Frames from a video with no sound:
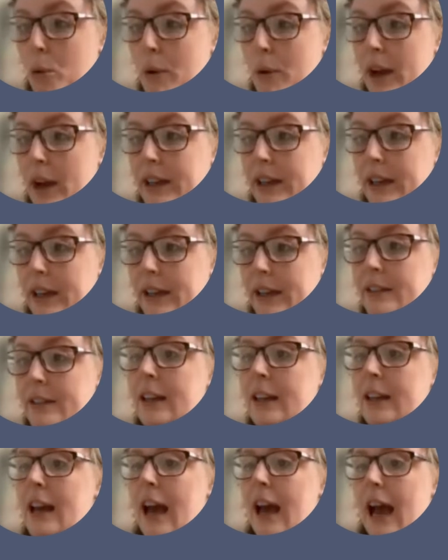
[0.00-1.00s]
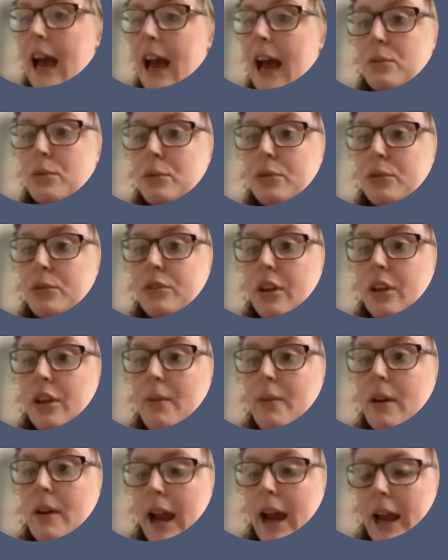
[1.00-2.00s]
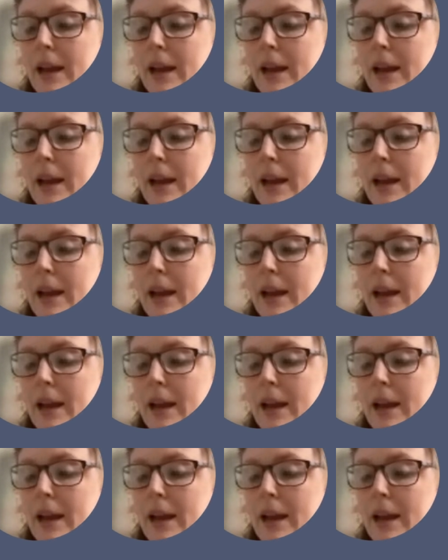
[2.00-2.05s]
workers and also